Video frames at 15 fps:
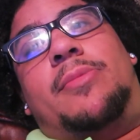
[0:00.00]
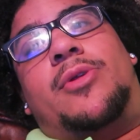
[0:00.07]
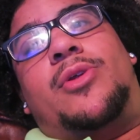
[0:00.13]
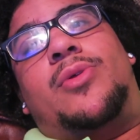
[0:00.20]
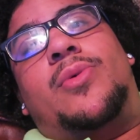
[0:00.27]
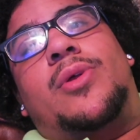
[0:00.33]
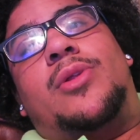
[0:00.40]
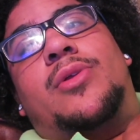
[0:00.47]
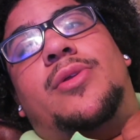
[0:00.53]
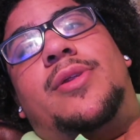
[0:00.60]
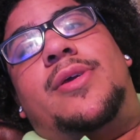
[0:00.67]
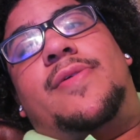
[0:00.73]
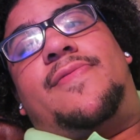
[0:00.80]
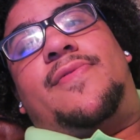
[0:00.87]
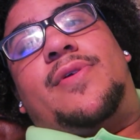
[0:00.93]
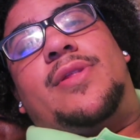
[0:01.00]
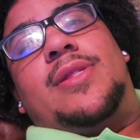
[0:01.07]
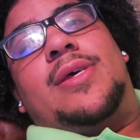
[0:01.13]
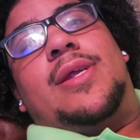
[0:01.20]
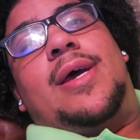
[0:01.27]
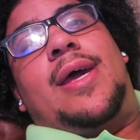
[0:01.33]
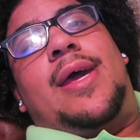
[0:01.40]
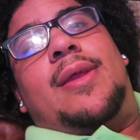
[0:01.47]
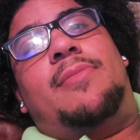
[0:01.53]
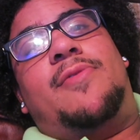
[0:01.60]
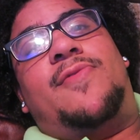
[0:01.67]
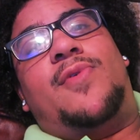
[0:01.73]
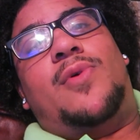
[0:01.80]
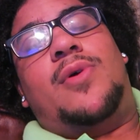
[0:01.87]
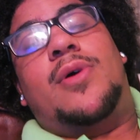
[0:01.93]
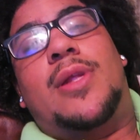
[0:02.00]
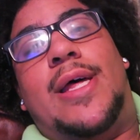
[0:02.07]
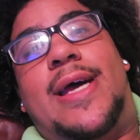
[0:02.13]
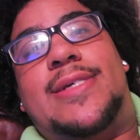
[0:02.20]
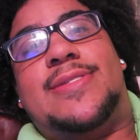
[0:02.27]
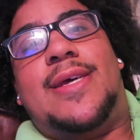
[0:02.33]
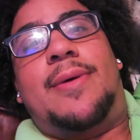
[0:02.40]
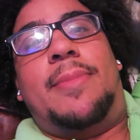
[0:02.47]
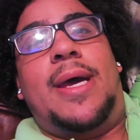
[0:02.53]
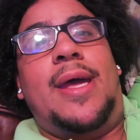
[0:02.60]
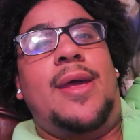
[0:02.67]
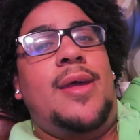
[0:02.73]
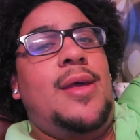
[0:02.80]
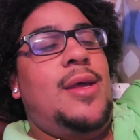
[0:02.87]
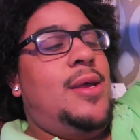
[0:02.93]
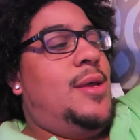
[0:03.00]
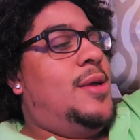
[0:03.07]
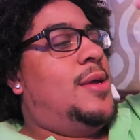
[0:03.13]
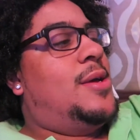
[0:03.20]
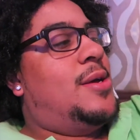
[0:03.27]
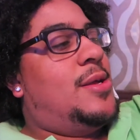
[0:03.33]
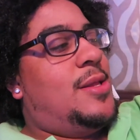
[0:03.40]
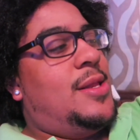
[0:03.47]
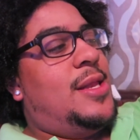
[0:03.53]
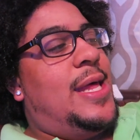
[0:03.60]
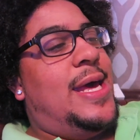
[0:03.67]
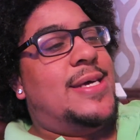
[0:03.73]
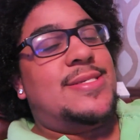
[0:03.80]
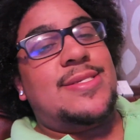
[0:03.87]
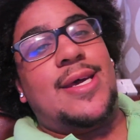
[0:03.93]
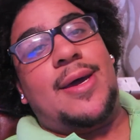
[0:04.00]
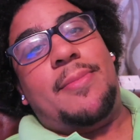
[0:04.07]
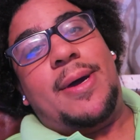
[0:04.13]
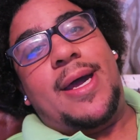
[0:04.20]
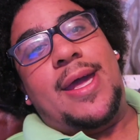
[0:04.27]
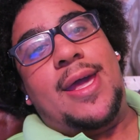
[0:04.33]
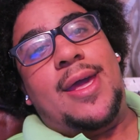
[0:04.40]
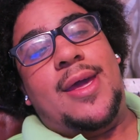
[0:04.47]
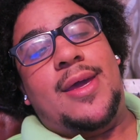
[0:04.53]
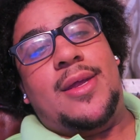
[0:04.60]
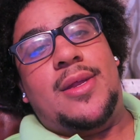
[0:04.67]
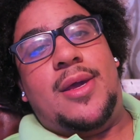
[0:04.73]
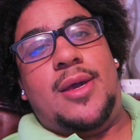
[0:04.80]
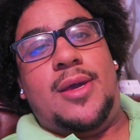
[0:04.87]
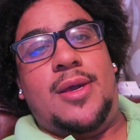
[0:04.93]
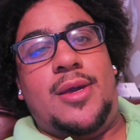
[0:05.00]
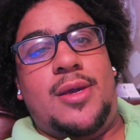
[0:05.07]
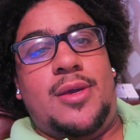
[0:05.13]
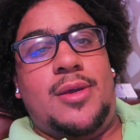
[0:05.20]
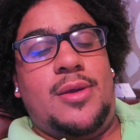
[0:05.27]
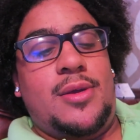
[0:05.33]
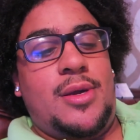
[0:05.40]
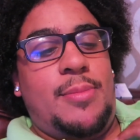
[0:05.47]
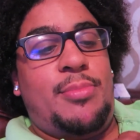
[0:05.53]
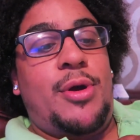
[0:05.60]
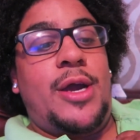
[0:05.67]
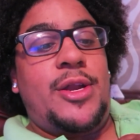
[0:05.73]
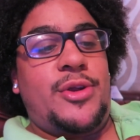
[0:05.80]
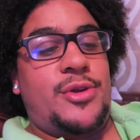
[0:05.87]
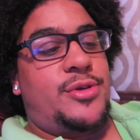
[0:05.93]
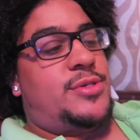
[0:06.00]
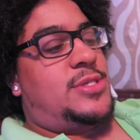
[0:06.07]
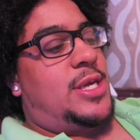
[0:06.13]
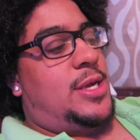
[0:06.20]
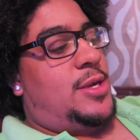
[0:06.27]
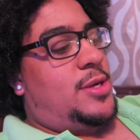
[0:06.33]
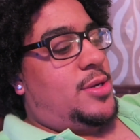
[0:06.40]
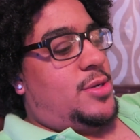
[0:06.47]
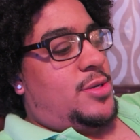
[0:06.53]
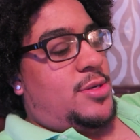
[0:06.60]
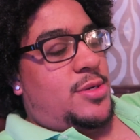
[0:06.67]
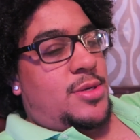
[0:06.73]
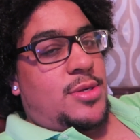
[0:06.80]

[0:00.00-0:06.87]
I'm gonna do it a little different than I had it before. Last time I, last time I had a, a predator tank.